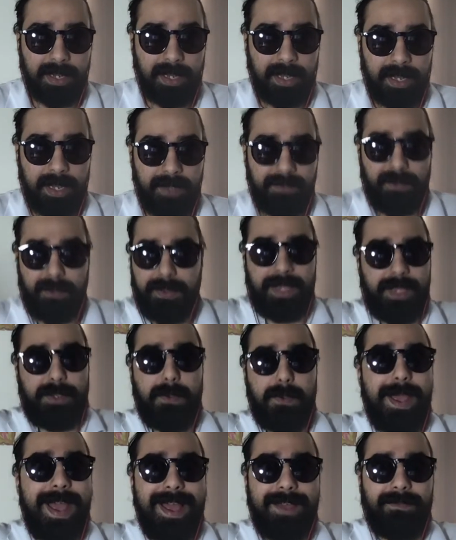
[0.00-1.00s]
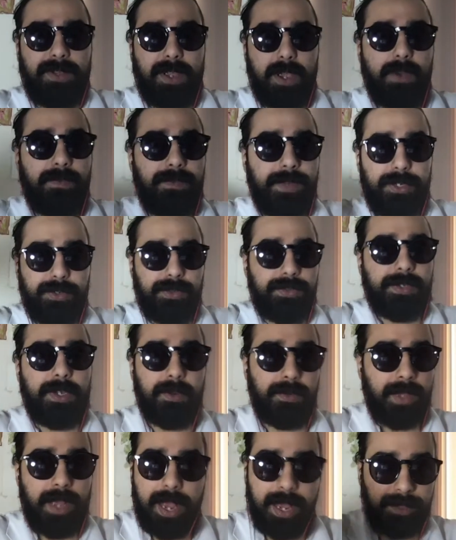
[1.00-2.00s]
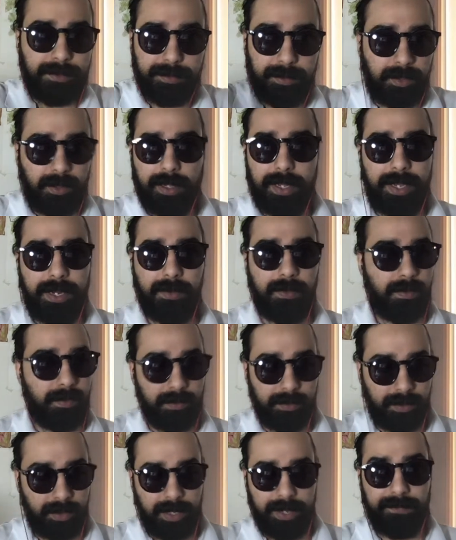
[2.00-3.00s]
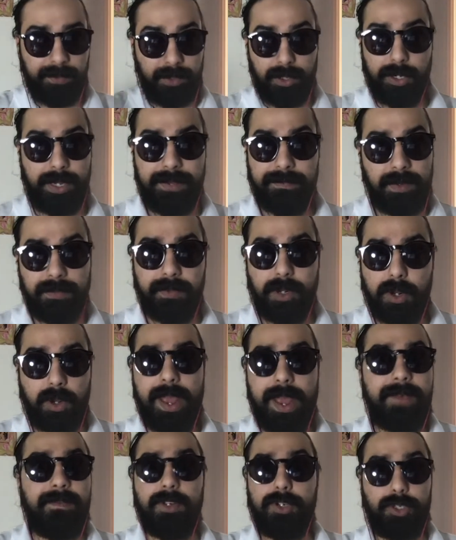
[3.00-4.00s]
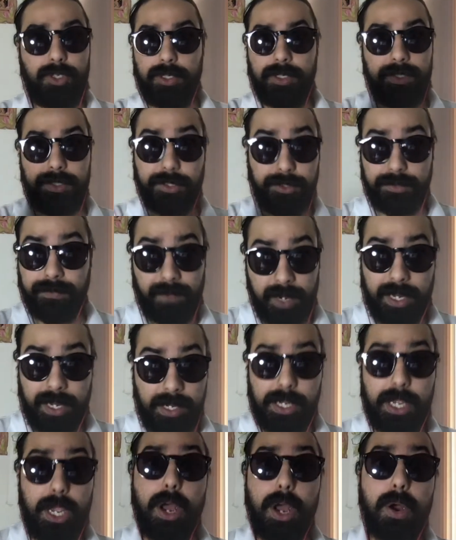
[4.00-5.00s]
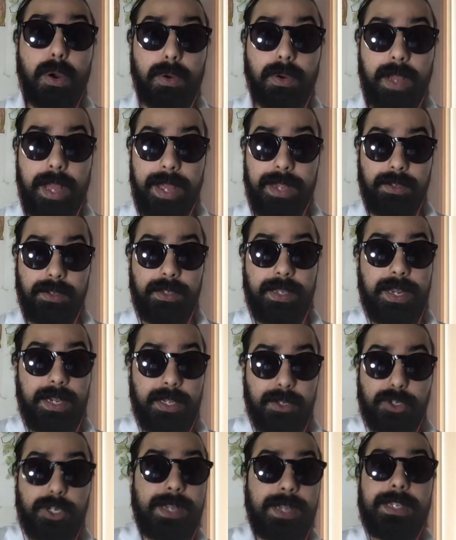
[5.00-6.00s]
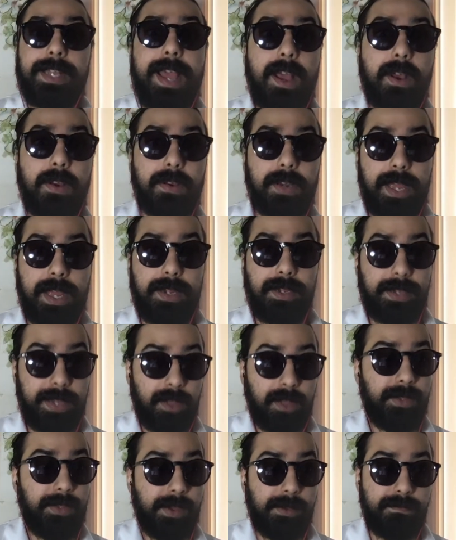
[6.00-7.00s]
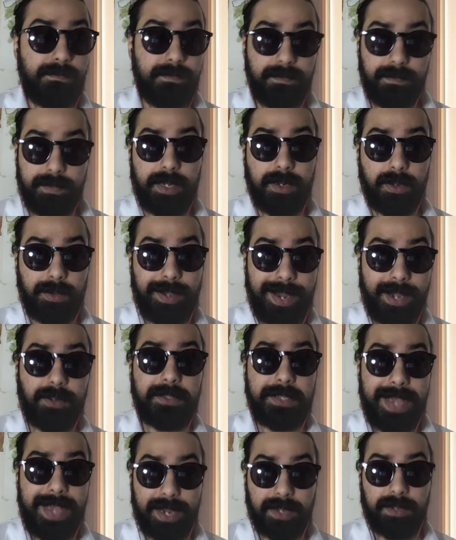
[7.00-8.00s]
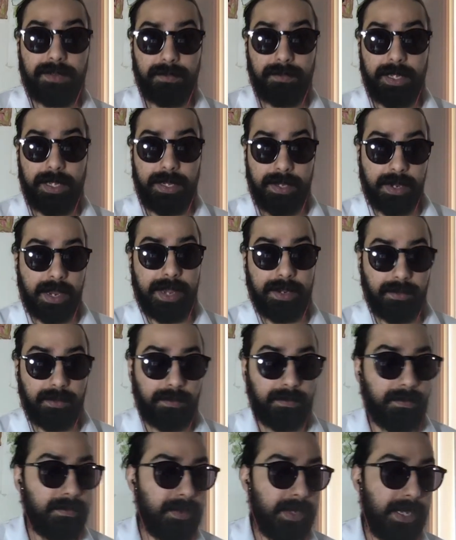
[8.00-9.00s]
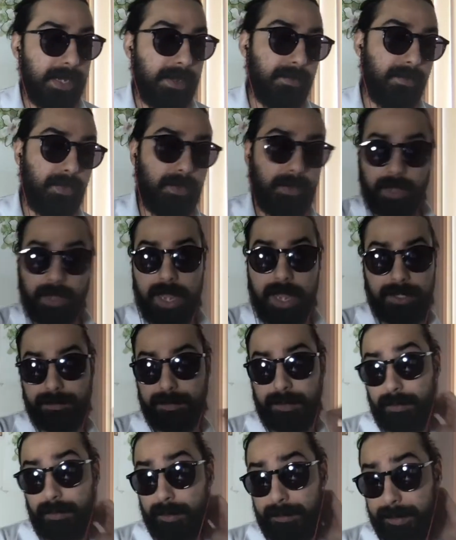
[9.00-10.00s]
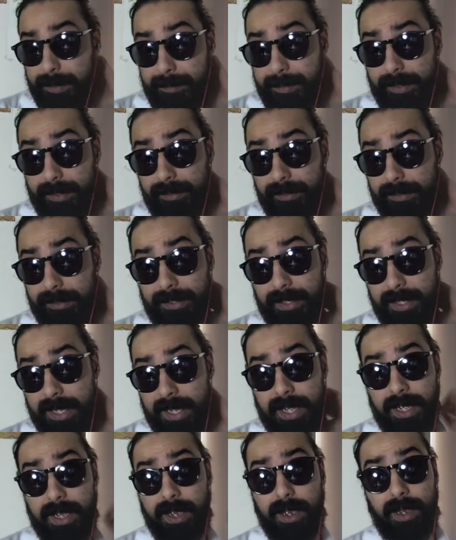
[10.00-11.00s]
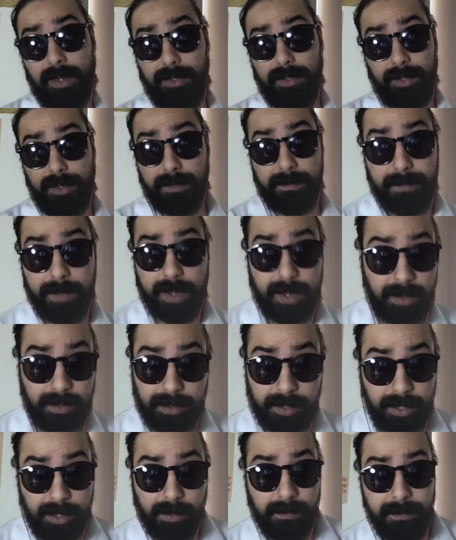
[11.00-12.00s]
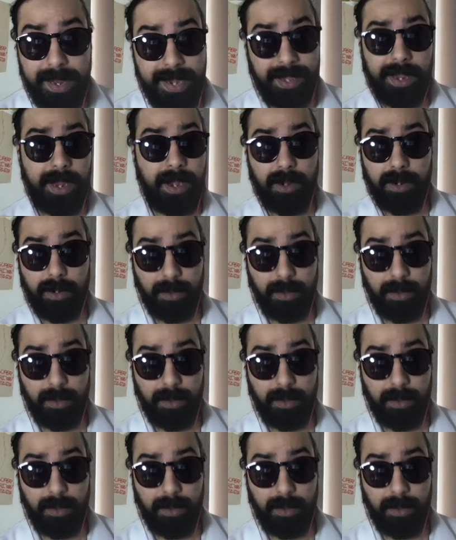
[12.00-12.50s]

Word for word: if you think you have COVID, just go to the hospital and if you even if you don't have insurance, just fucking go and get it checked out and tell them you know CARES Act and and it, the hospital will be billed under uh, you know Medicare or